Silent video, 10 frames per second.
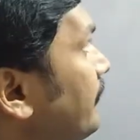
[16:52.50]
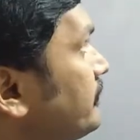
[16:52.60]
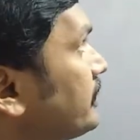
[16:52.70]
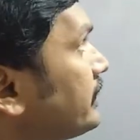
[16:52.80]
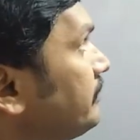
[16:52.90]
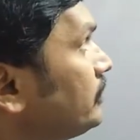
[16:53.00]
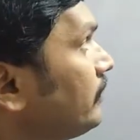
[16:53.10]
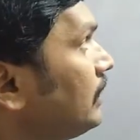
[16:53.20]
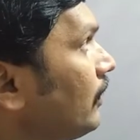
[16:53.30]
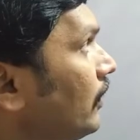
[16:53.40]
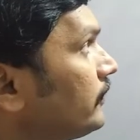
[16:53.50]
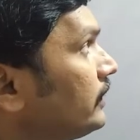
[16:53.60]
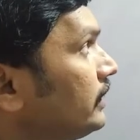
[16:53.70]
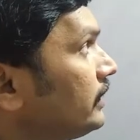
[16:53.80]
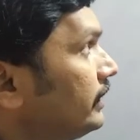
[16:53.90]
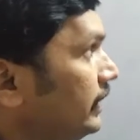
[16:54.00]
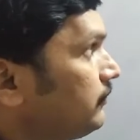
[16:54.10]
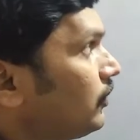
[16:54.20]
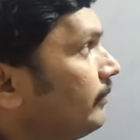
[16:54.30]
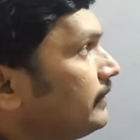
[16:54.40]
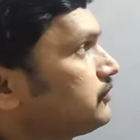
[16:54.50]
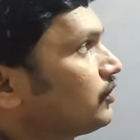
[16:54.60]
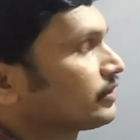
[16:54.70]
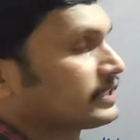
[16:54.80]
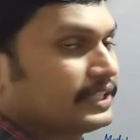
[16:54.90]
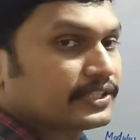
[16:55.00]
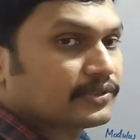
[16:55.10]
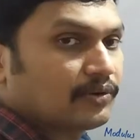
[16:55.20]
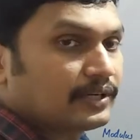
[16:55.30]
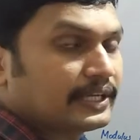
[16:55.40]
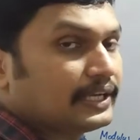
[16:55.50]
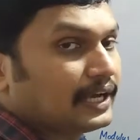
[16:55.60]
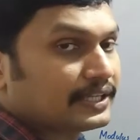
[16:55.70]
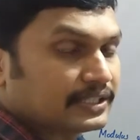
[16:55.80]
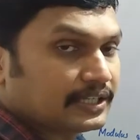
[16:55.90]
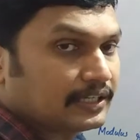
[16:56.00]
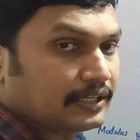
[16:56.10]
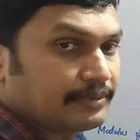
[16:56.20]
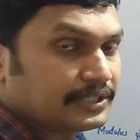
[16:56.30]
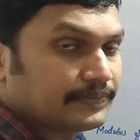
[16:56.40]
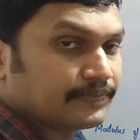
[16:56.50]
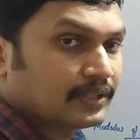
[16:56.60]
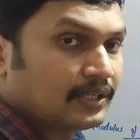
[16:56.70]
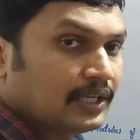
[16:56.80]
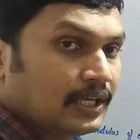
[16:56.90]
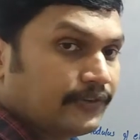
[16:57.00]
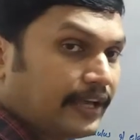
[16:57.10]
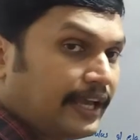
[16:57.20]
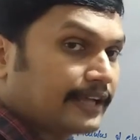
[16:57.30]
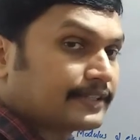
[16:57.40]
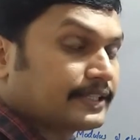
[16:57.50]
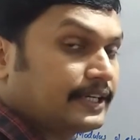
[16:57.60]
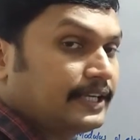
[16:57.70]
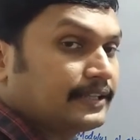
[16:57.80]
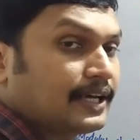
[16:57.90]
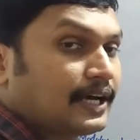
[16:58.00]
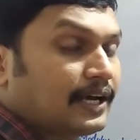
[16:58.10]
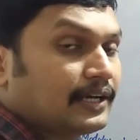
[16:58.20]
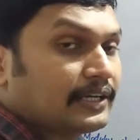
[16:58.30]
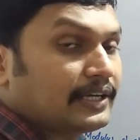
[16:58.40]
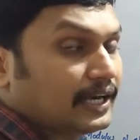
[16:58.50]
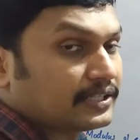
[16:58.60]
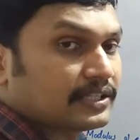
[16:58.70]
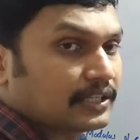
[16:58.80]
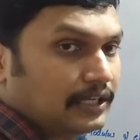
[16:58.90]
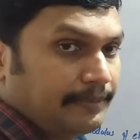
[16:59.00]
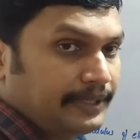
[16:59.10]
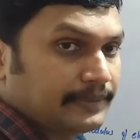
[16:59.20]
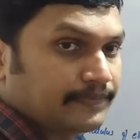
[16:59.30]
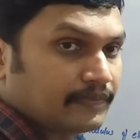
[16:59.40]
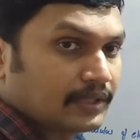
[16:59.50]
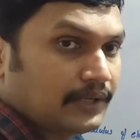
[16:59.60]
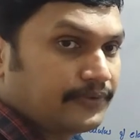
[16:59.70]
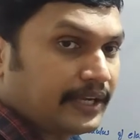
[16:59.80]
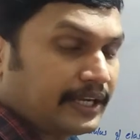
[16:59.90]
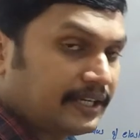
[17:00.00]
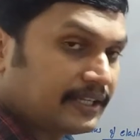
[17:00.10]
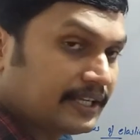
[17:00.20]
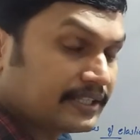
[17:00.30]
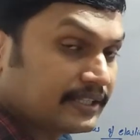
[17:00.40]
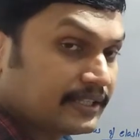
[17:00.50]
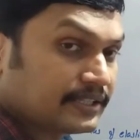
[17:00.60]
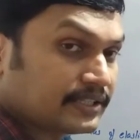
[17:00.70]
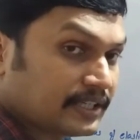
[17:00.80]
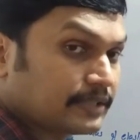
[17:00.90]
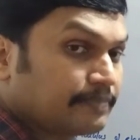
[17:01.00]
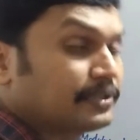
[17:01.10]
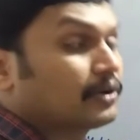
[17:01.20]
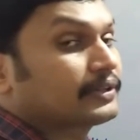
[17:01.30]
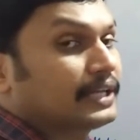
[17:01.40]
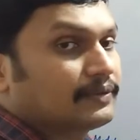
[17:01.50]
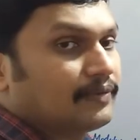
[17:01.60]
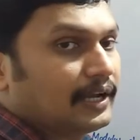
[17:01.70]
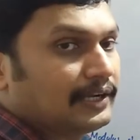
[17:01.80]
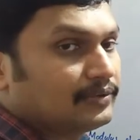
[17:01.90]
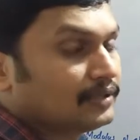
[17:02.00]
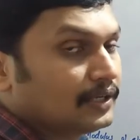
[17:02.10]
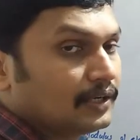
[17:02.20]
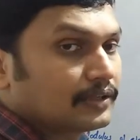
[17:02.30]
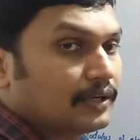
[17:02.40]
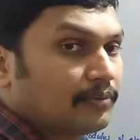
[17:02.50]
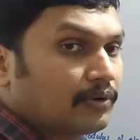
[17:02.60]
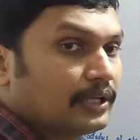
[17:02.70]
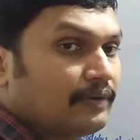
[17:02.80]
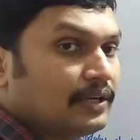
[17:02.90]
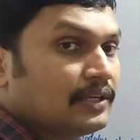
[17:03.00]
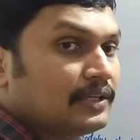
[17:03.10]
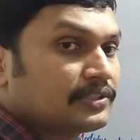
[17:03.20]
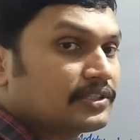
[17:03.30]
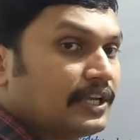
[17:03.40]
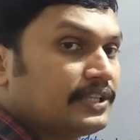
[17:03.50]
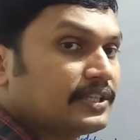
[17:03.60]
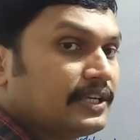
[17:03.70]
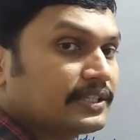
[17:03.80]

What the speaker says: after removal of deforming force is called elastic limit. If you are exceeding the elastic limit, if you are increasing the stress beyond that value, the body will change